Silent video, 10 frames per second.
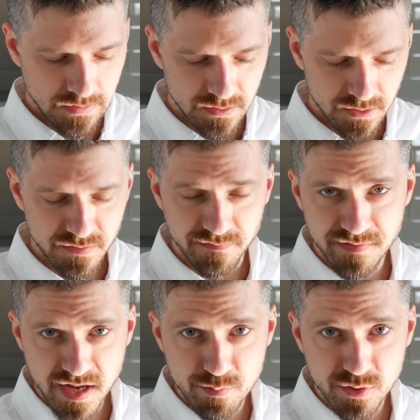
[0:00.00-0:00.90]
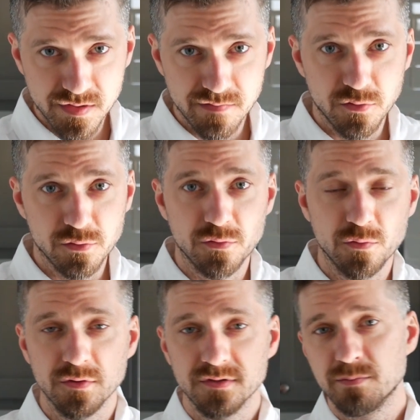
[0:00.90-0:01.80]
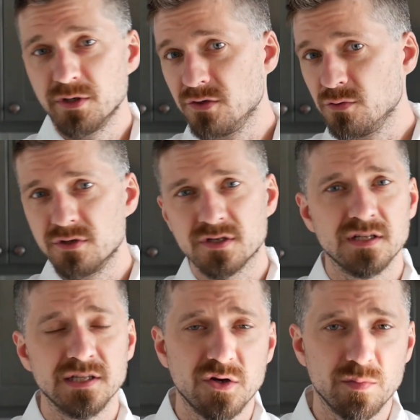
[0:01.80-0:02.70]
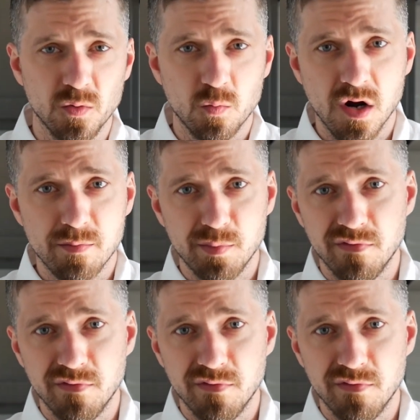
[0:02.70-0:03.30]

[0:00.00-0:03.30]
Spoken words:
so let's vibrate the vocal cords. I'm going to do just a little bit of warm up